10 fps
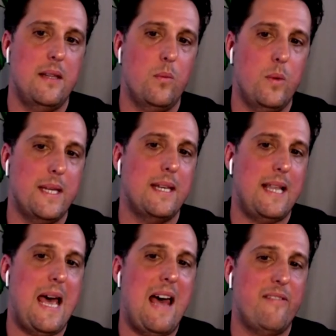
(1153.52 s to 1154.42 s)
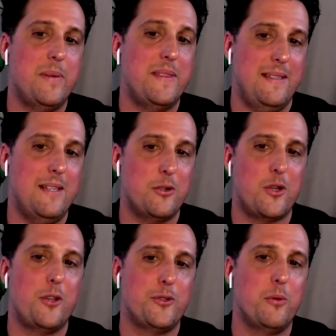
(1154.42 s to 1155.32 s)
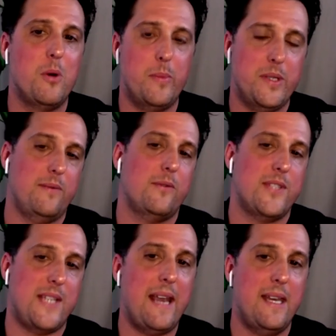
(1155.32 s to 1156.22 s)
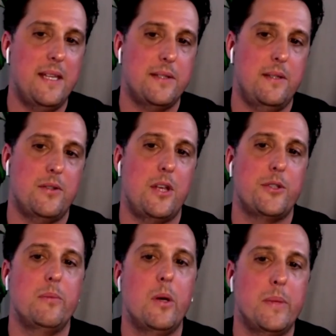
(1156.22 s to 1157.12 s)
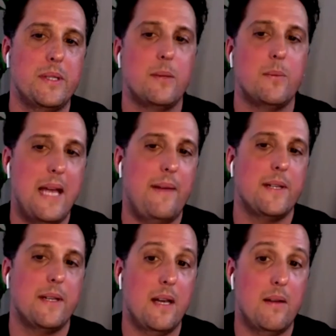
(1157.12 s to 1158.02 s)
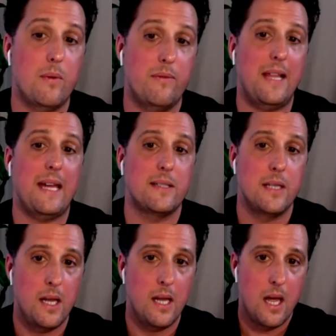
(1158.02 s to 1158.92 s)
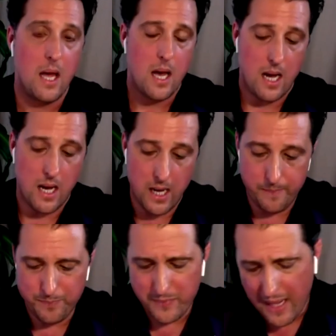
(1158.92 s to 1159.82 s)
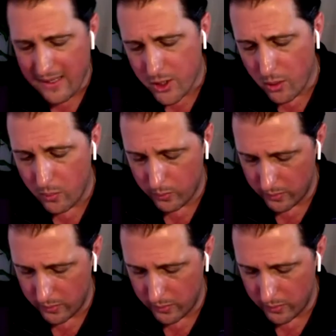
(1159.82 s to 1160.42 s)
we can laugh, but then there's also moments of sadness, and there's also moments that we have to kind of reflect. And so,